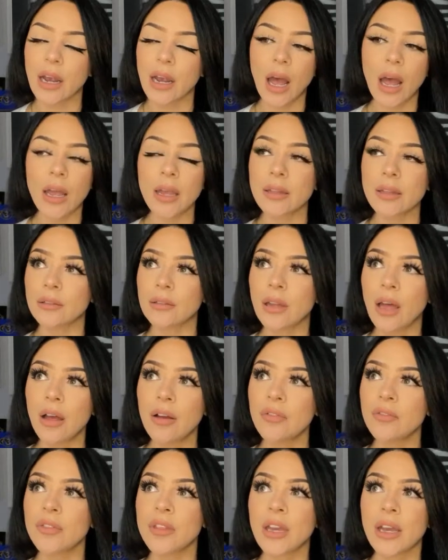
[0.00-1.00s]
I
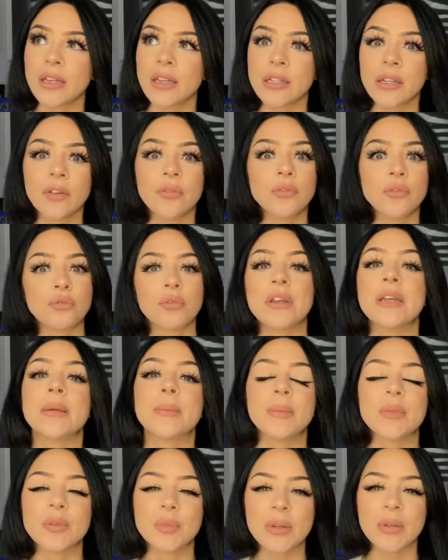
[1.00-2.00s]
love the idea of
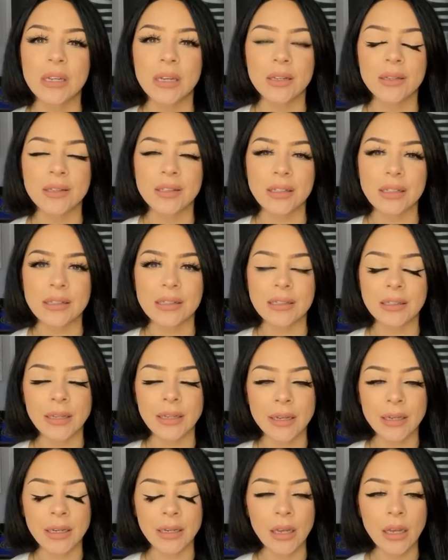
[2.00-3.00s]
dreams because it's
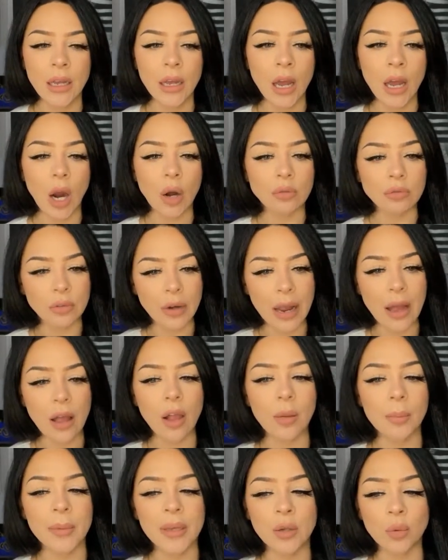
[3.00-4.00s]
like a
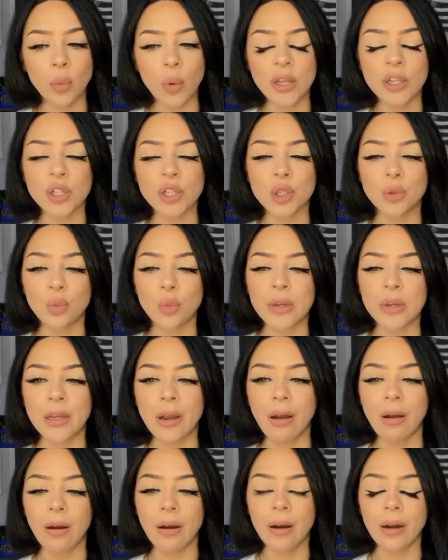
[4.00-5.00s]
realm in which we
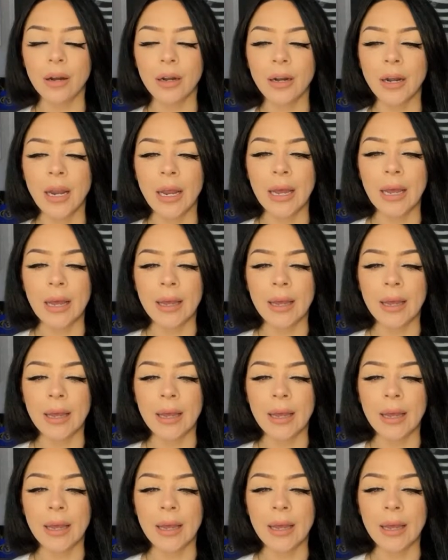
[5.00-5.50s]
are